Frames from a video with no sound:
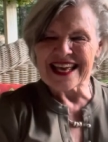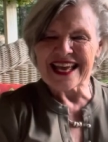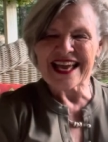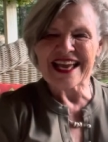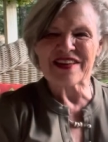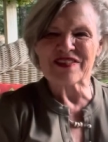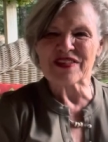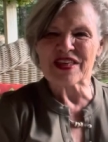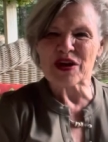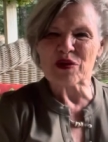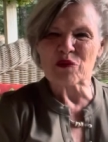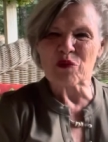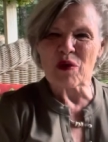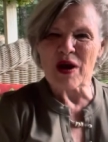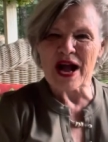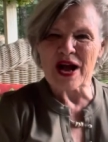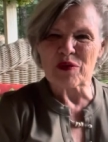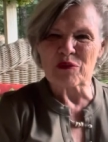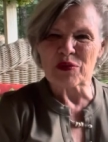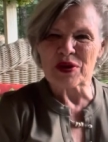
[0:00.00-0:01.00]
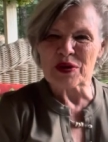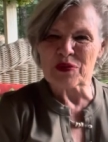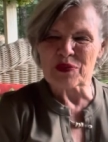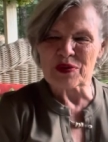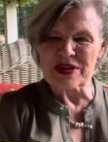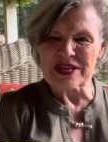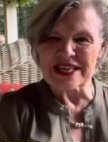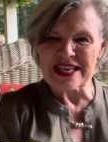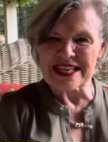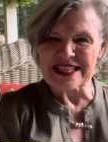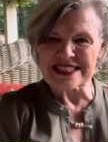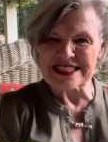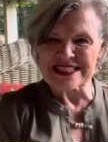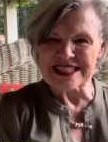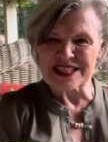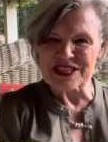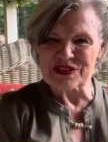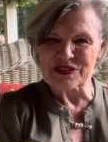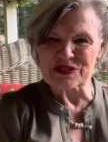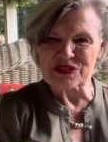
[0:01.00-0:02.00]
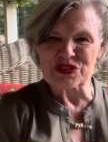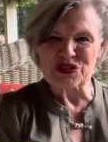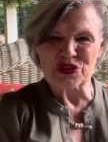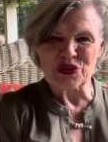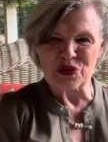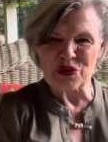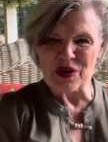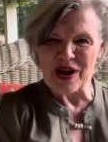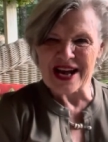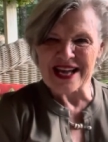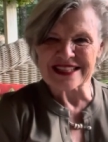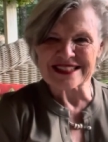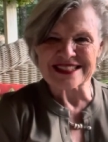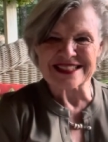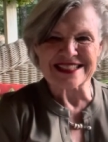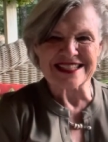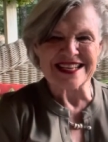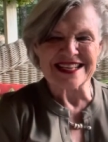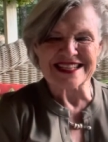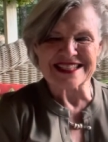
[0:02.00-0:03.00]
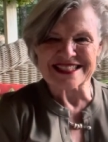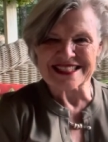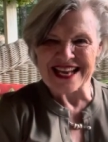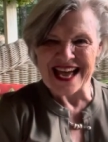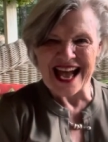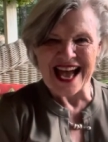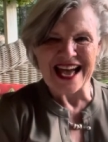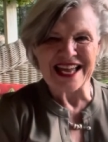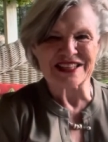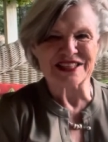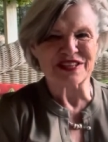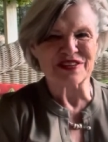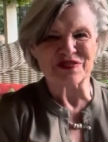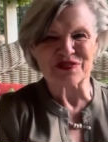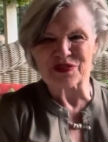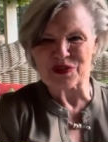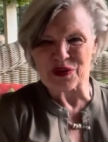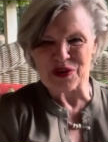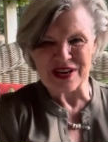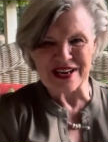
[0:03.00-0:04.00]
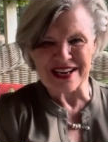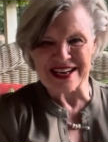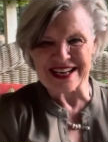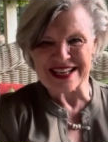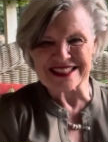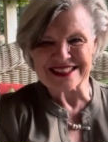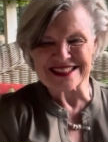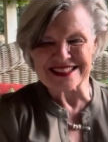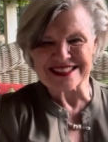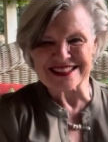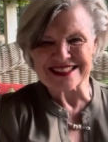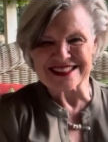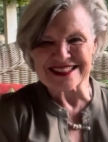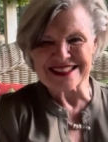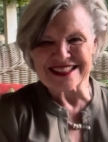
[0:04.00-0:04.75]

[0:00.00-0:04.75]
in that while we were yet sinners, Christ died for us,